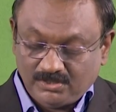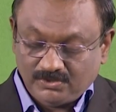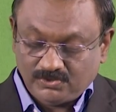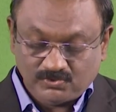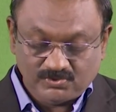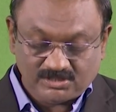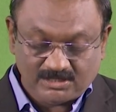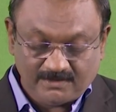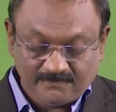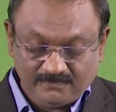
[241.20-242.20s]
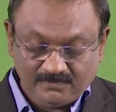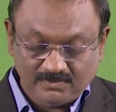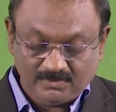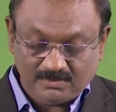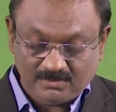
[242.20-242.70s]
to serve
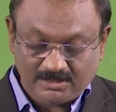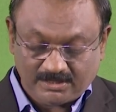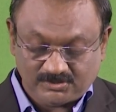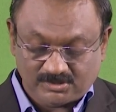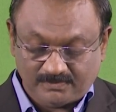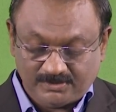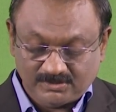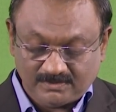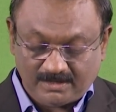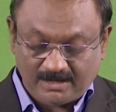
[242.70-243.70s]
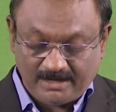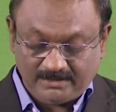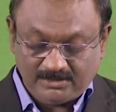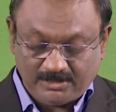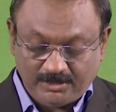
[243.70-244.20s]
the customers, and
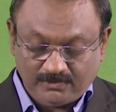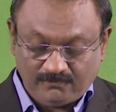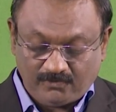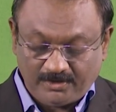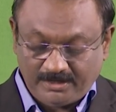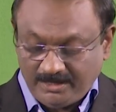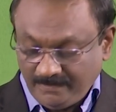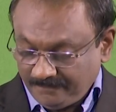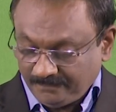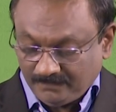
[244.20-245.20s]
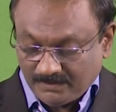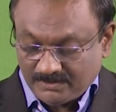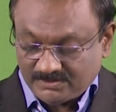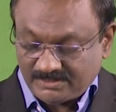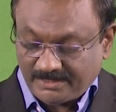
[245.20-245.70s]
30 to 40
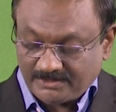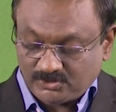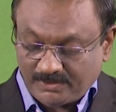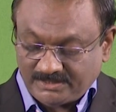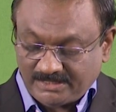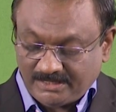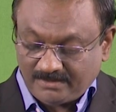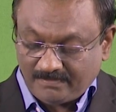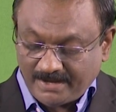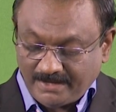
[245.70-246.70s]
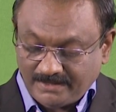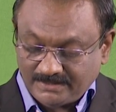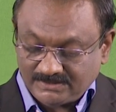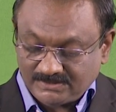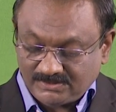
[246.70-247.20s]
seconds were taken by
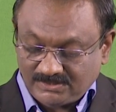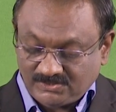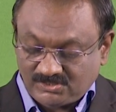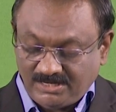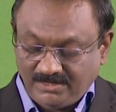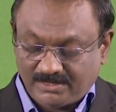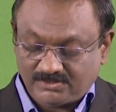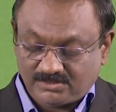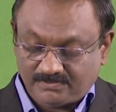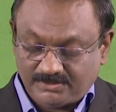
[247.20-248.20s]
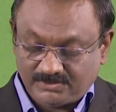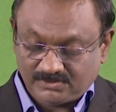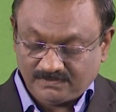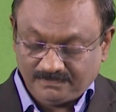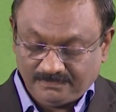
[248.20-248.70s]
16 customers
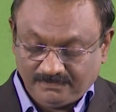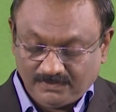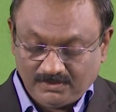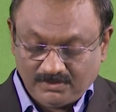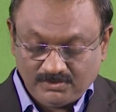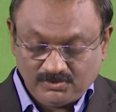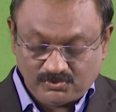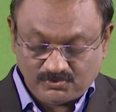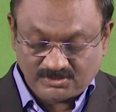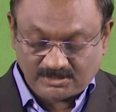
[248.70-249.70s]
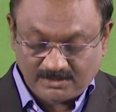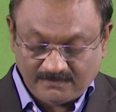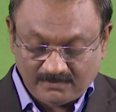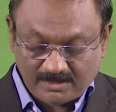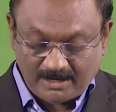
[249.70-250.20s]
to serve,
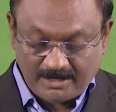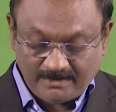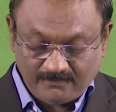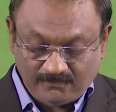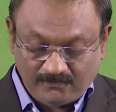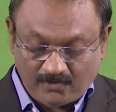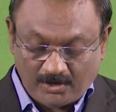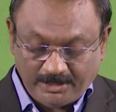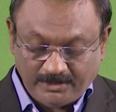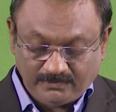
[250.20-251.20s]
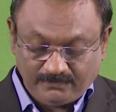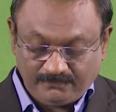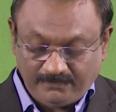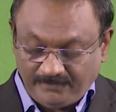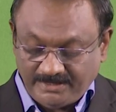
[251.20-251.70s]
and 40 to
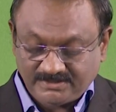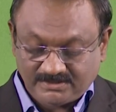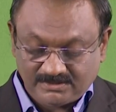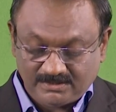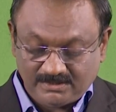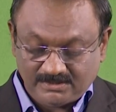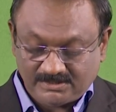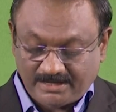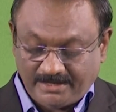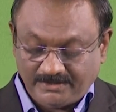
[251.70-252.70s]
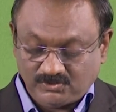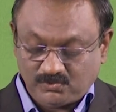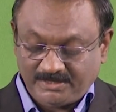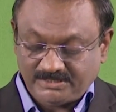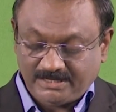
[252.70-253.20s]
50 seconds
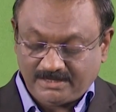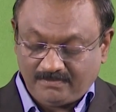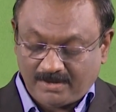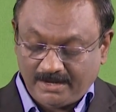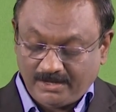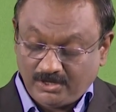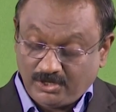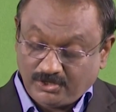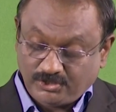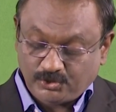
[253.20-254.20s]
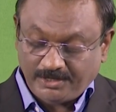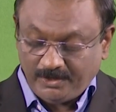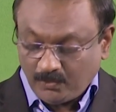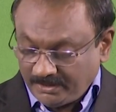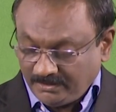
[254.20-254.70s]
were taken by
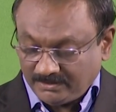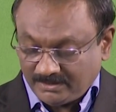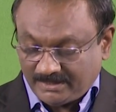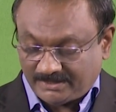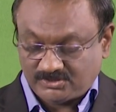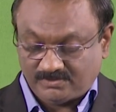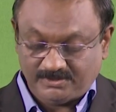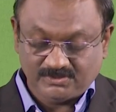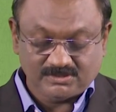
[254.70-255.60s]
21 customers.